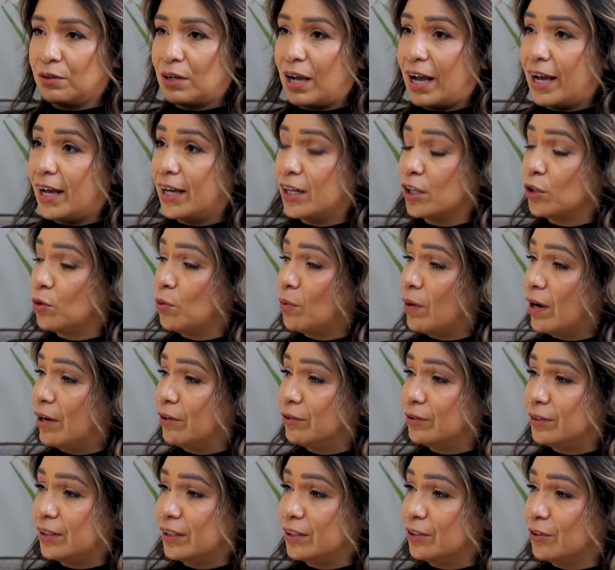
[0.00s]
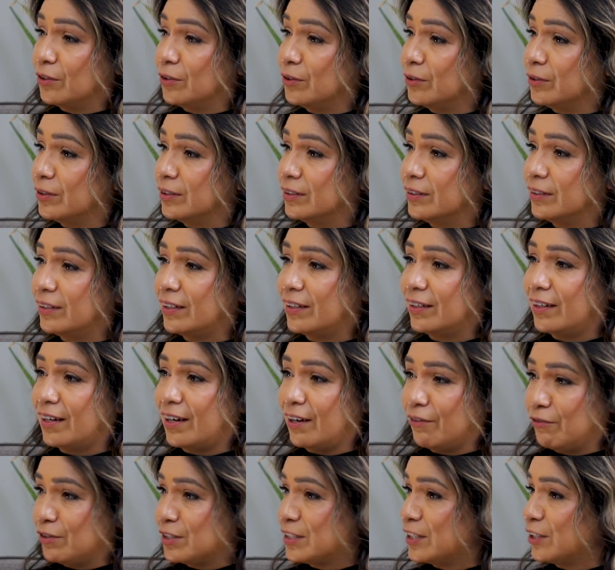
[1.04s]
I had to go out and earn
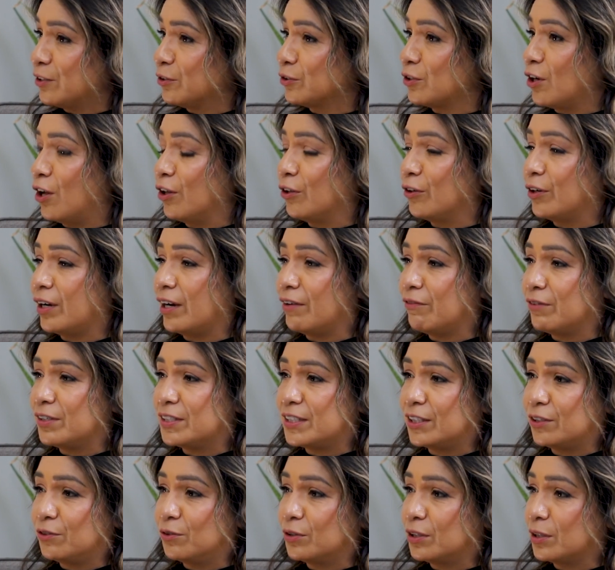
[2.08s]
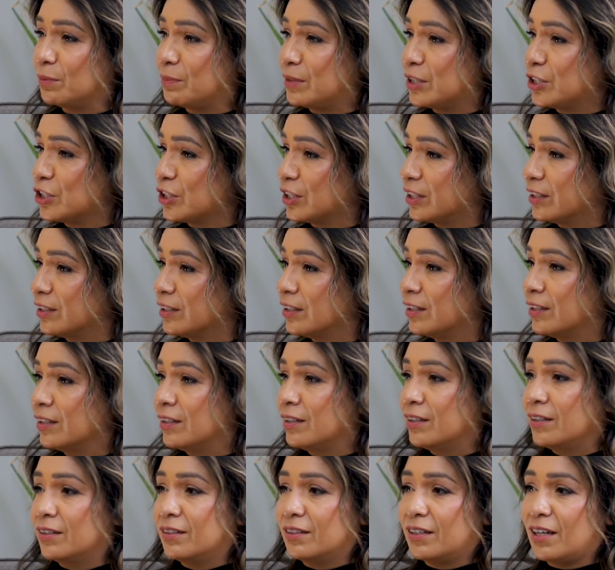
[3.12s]
every single dollar, every single commission
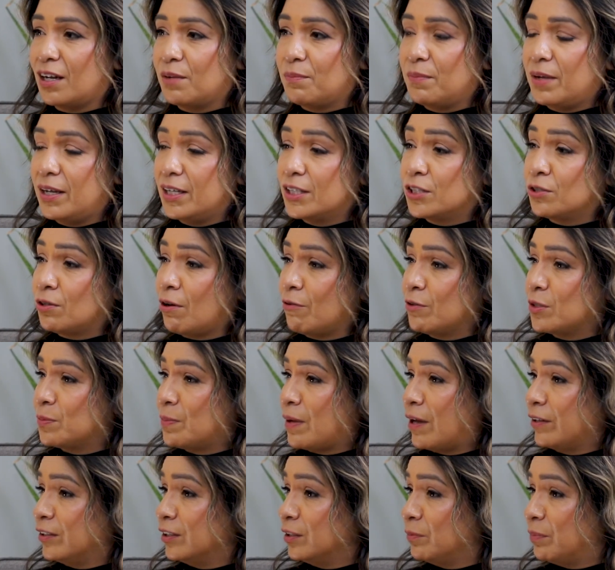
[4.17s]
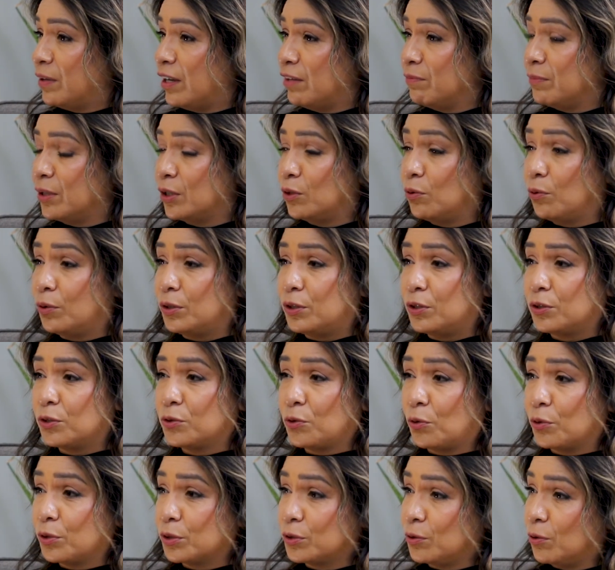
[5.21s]
that I made. So I was pounding the pavement, going to
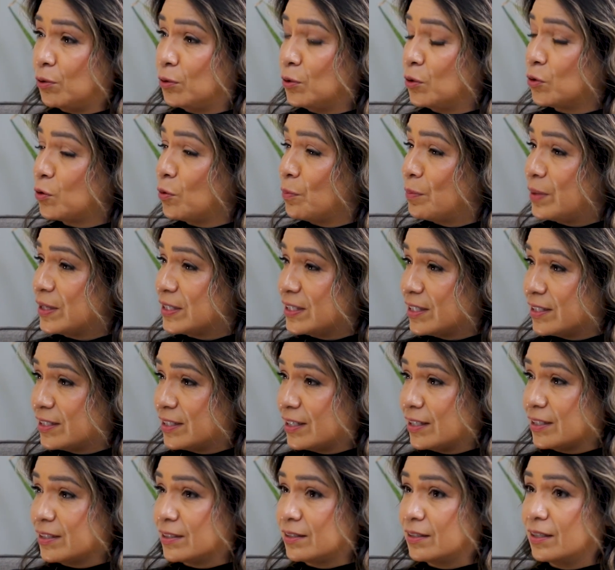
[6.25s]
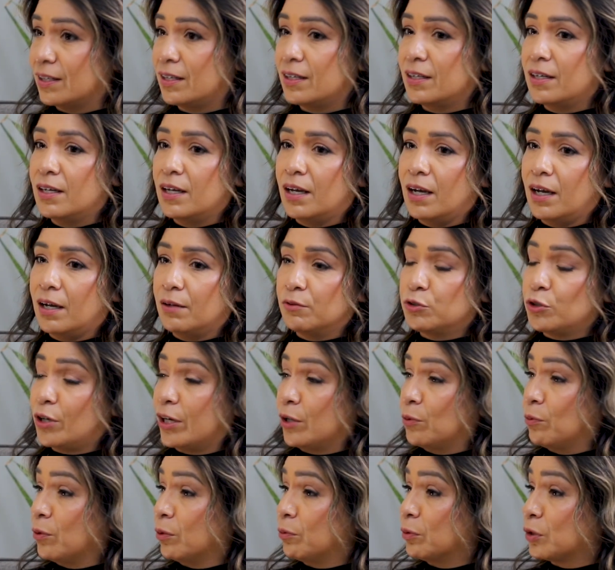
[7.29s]
door, local businesses, trying
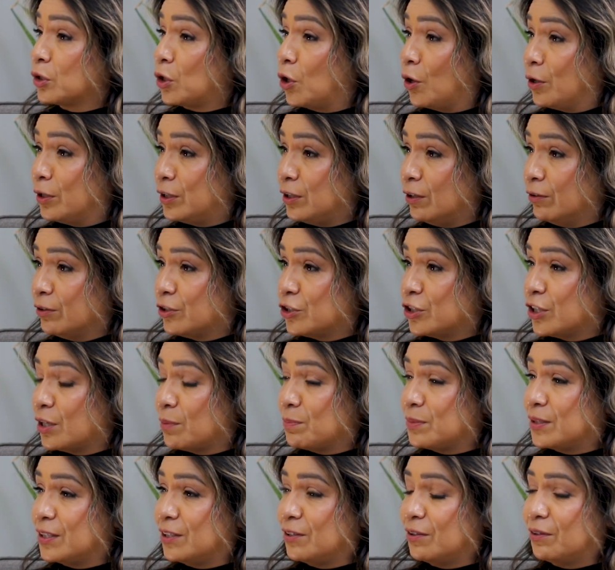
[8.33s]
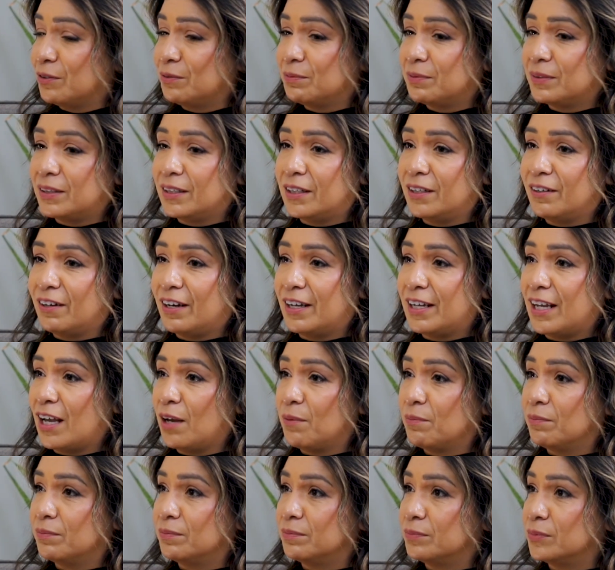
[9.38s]
to work with car dealerships. Here I
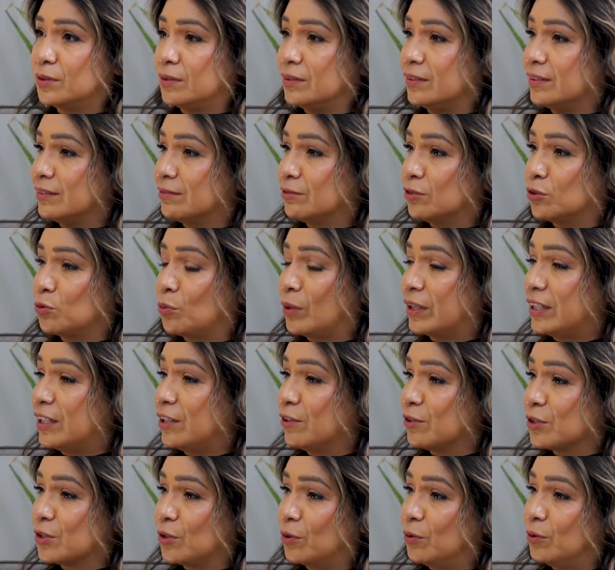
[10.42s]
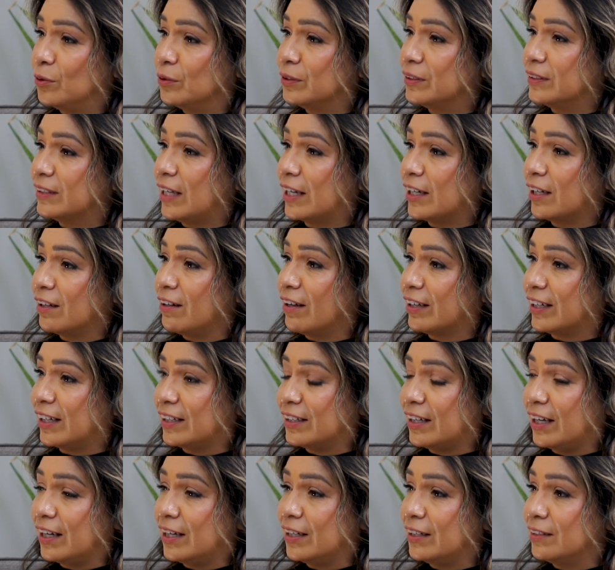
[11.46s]
am, 20 years old, 9 o'clock at
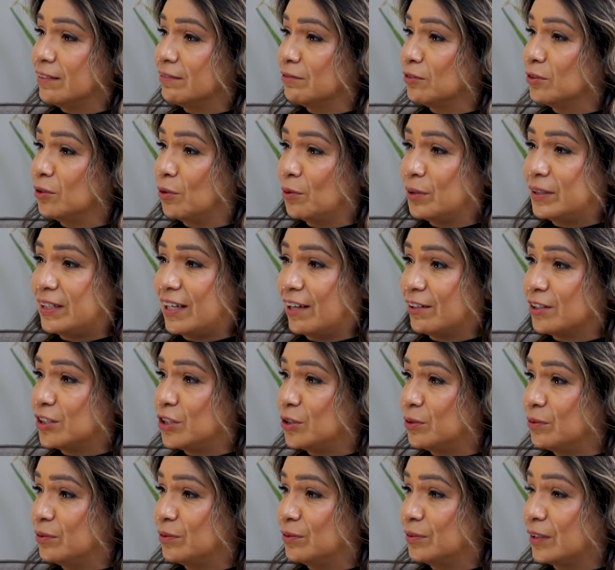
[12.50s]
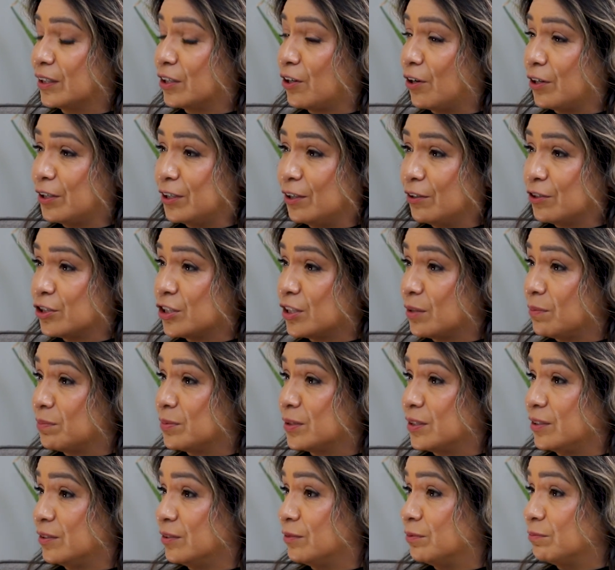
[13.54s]
night, going down to a car dealership
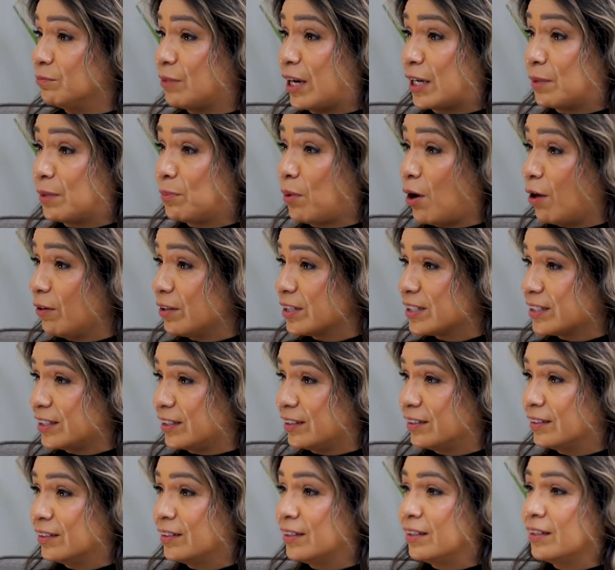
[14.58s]
to write a policy.